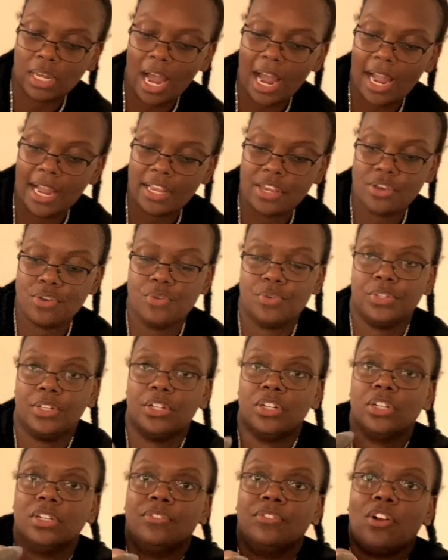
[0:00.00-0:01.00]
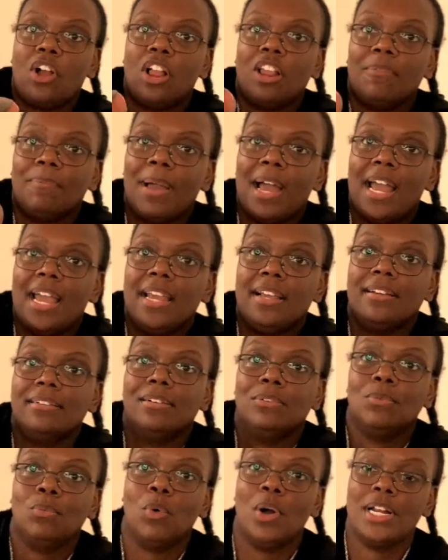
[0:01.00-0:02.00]
I use her for all of my
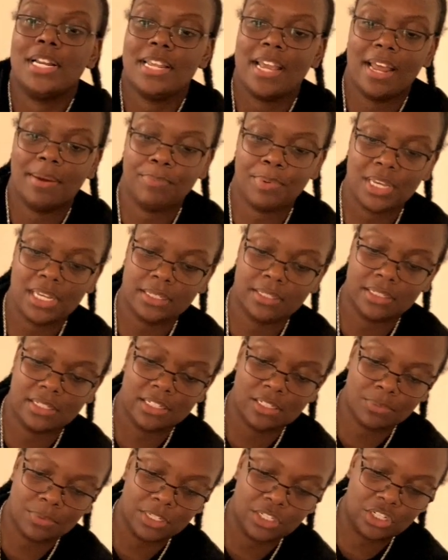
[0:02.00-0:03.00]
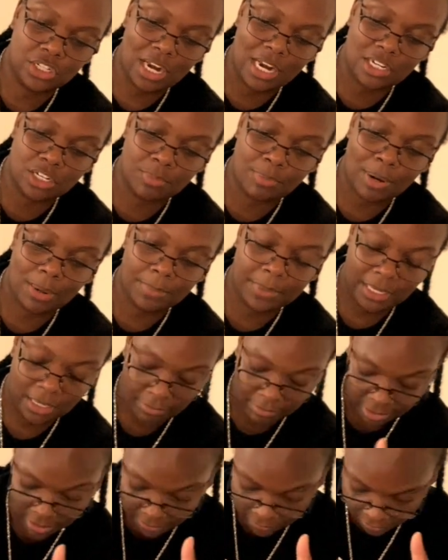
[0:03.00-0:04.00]
one yen pieces, which I should probably get
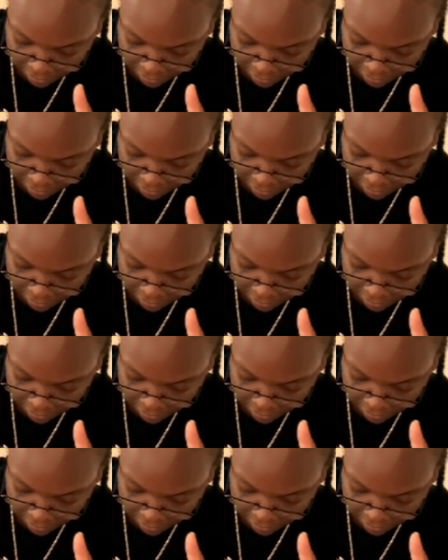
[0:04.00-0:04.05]
rid of